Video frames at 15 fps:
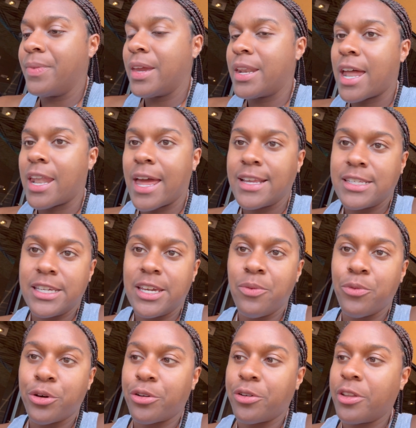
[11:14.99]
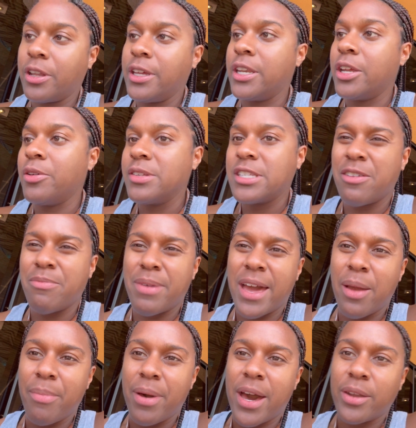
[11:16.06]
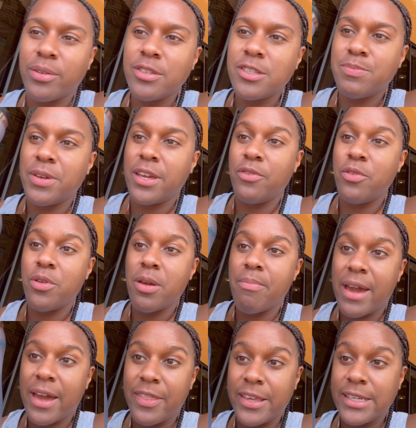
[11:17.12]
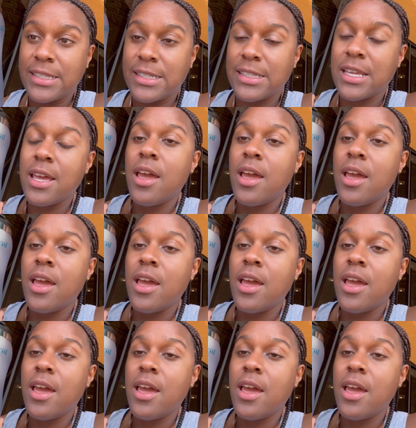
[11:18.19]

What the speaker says: and I like to get water on the Lido instead of buying bottles, but you can buy this